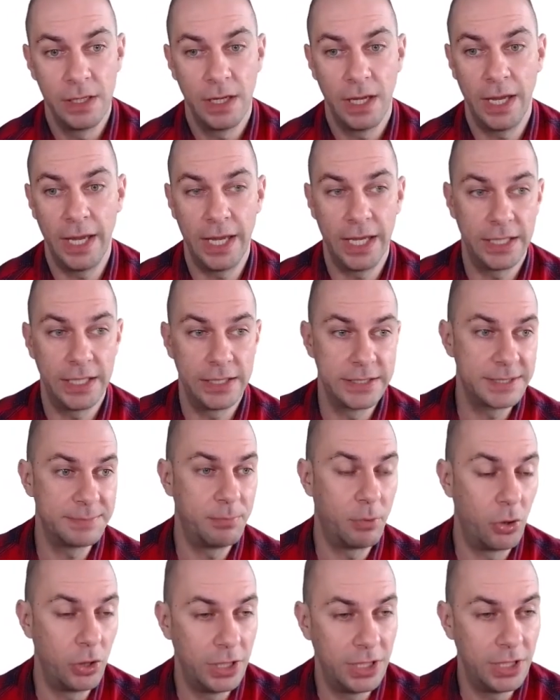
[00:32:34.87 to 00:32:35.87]
And
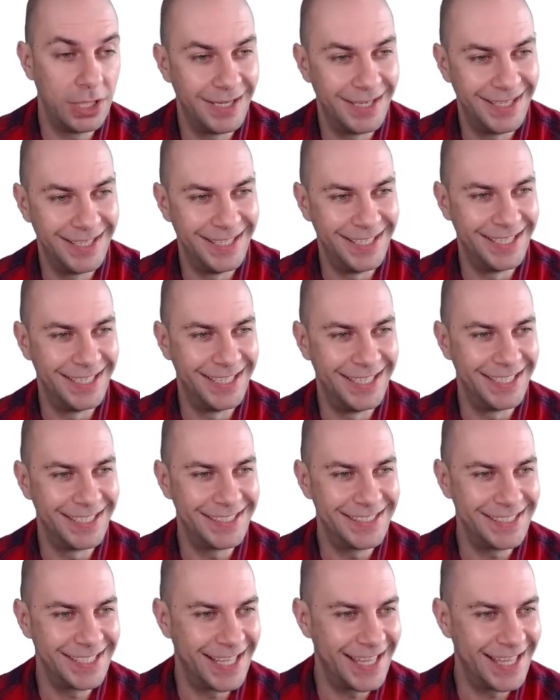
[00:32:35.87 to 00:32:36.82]
spoiler alert,